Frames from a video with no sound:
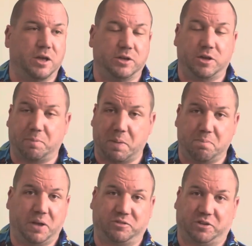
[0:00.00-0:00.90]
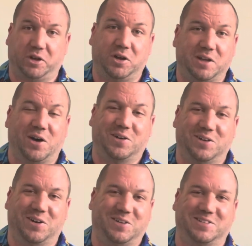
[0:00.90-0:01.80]
you've been busy
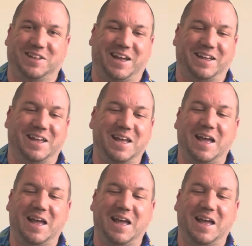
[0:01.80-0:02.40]
all day.